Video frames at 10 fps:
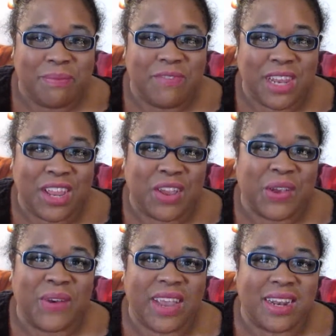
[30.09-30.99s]

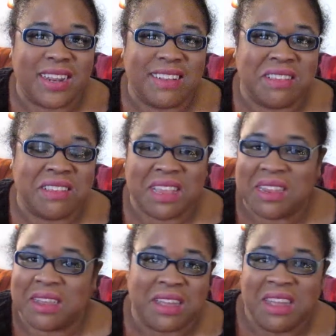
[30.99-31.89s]
video and it's
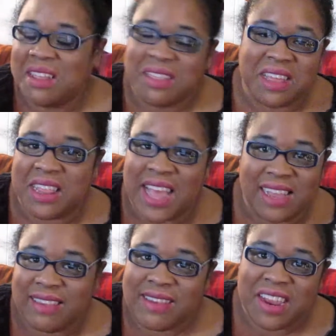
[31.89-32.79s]
like the
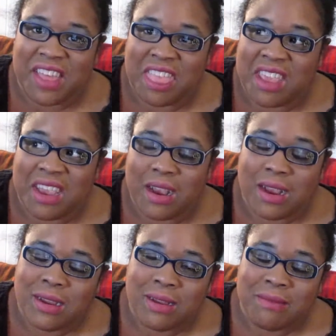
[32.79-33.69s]
last day of the year.